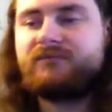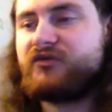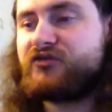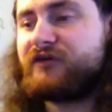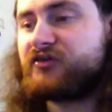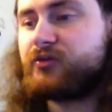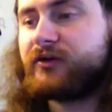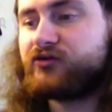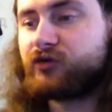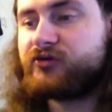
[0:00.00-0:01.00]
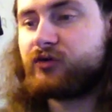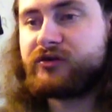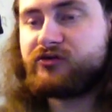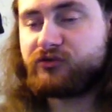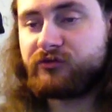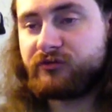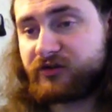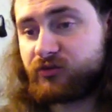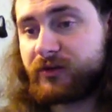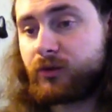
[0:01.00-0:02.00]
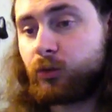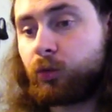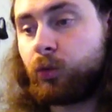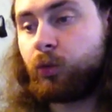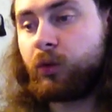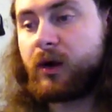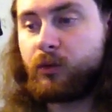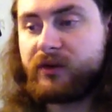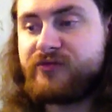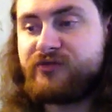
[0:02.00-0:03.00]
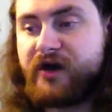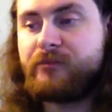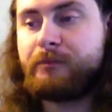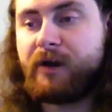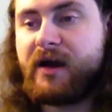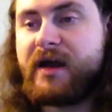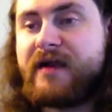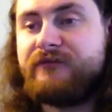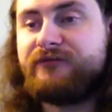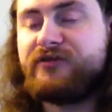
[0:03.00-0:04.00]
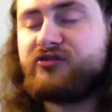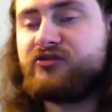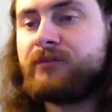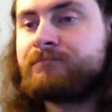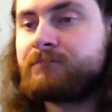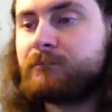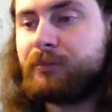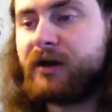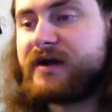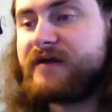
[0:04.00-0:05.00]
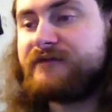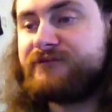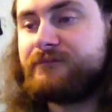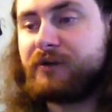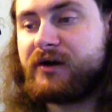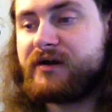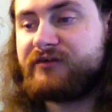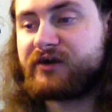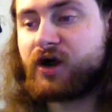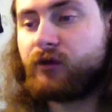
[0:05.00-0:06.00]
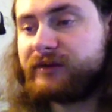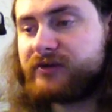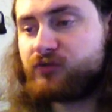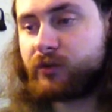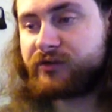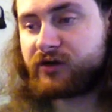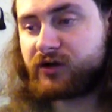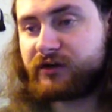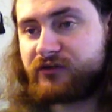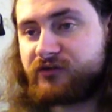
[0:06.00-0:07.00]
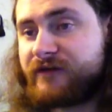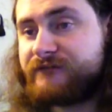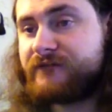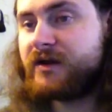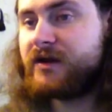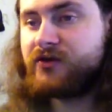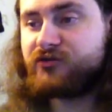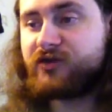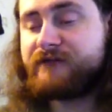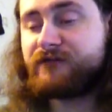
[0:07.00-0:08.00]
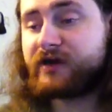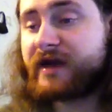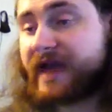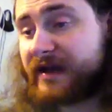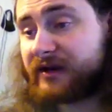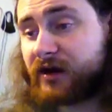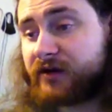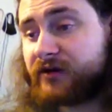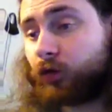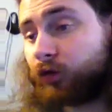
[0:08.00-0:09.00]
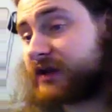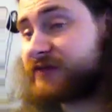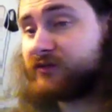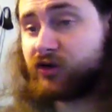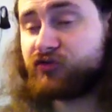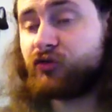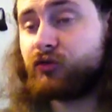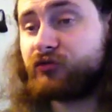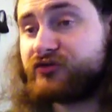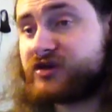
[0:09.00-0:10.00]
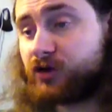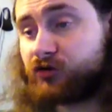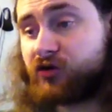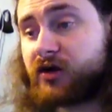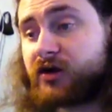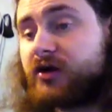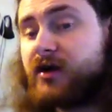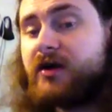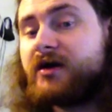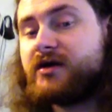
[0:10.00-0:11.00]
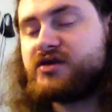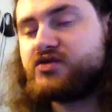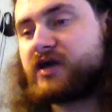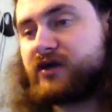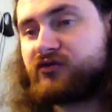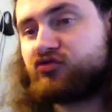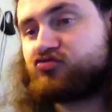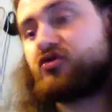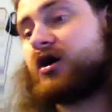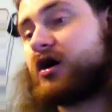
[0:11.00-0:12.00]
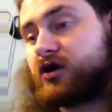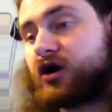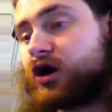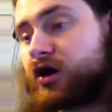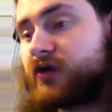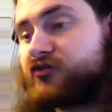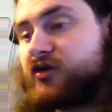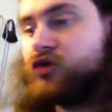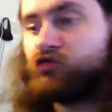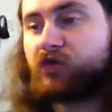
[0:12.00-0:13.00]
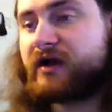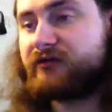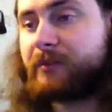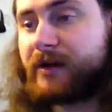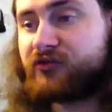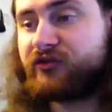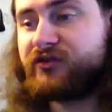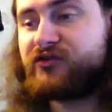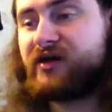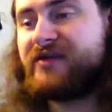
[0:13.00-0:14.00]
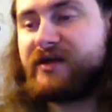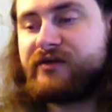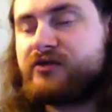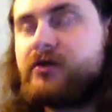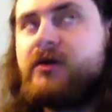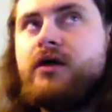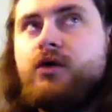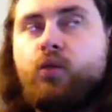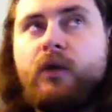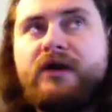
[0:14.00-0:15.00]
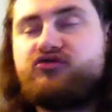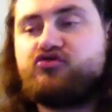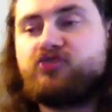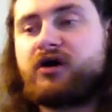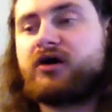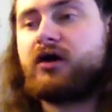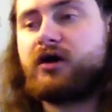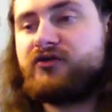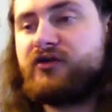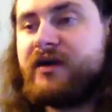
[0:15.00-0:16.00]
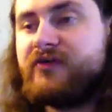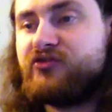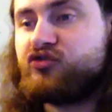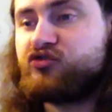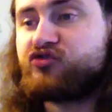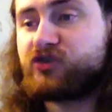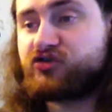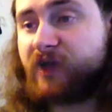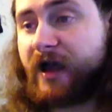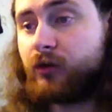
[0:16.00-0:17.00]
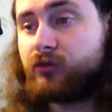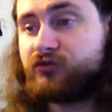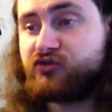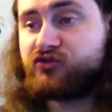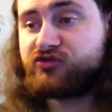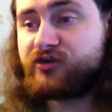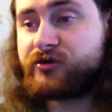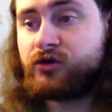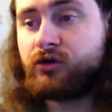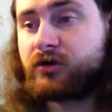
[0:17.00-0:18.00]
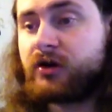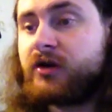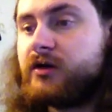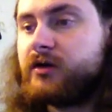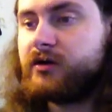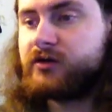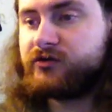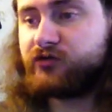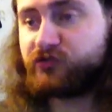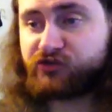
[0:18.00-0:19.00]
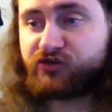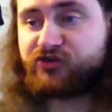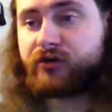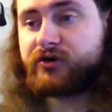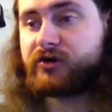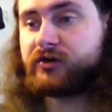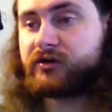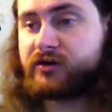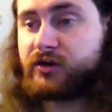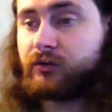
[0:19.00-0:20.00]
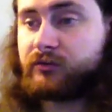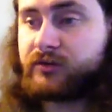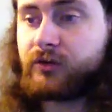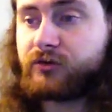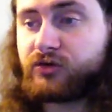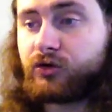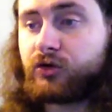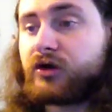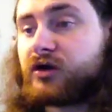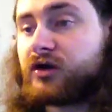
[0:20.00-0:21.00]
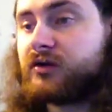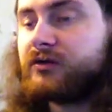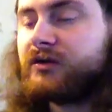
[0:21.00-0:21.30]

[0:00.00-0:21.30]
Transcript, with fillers: Self-explanatory, don't need to explain what, what it does, but if this but if but if they're co-linked with a card like say say Verde Anaconda or even also Deco Talker, you get to draw cards right off the bat. So this is another way to draw cards to search out to search out your to search out your your you know, your